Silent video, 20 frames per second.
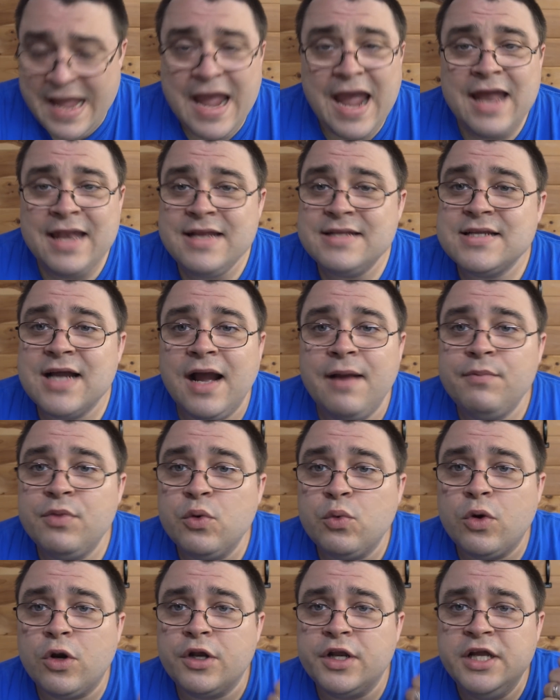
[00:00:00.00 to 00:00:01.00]
Anytime the
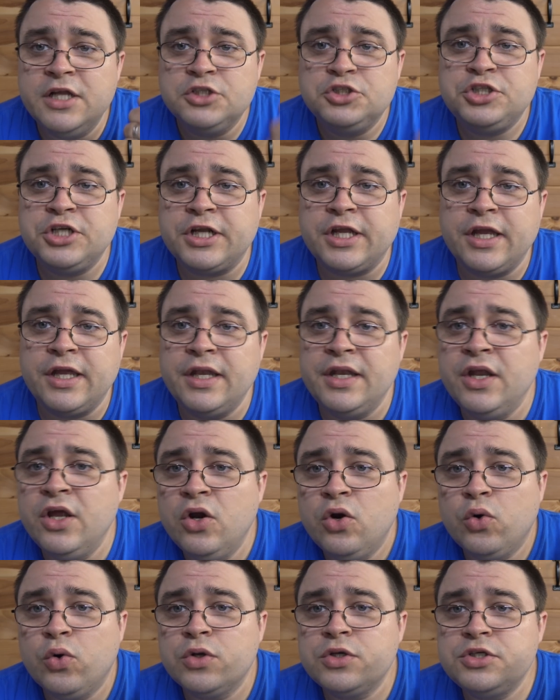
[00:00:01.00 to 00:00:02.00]
word chicken
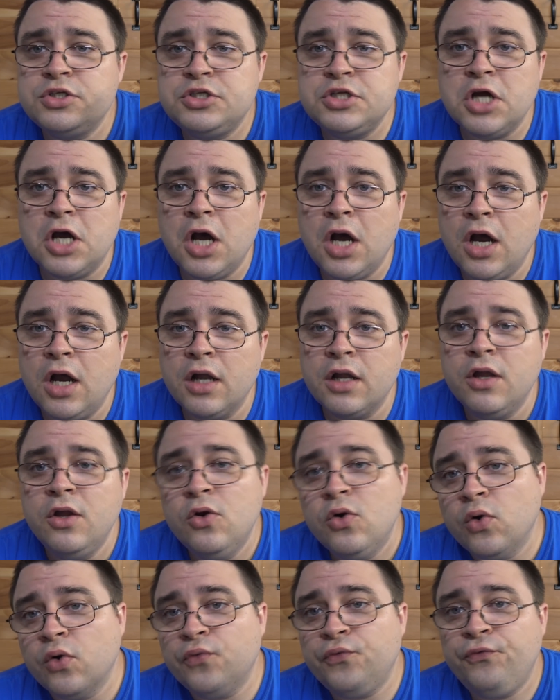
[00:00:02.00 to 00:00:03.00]
or dog
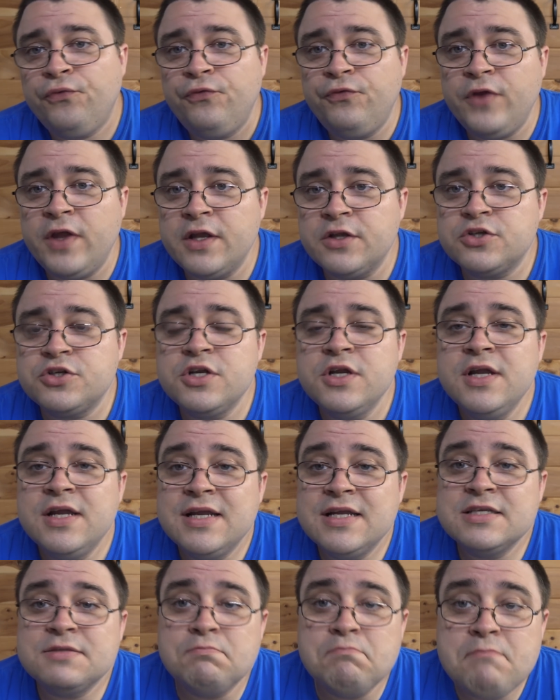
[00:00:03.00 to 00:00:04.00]
or fish
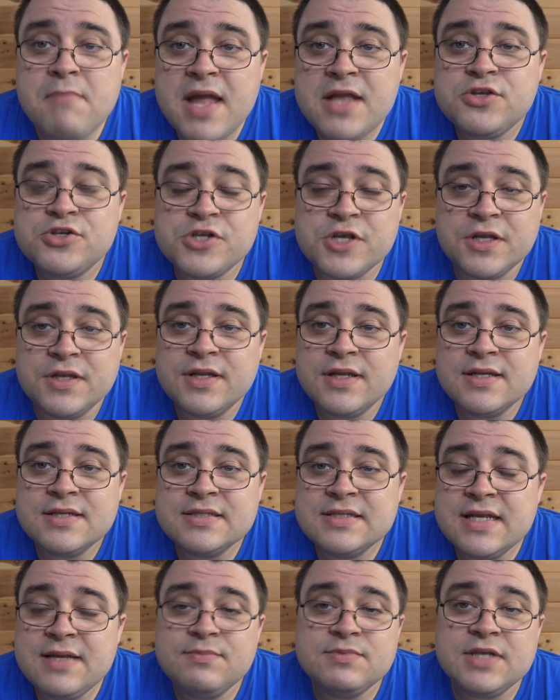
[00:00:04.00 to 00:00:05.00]
is mentioned, it
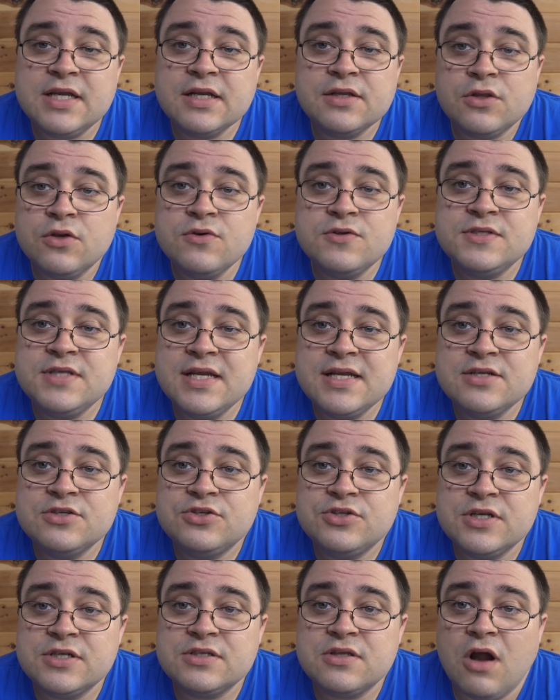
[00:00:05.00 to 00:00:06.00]
seems like those things
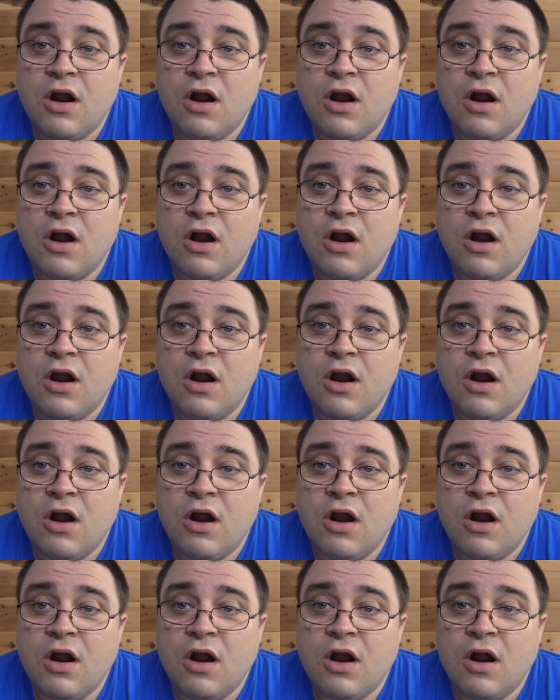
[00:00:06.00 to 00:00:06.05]
just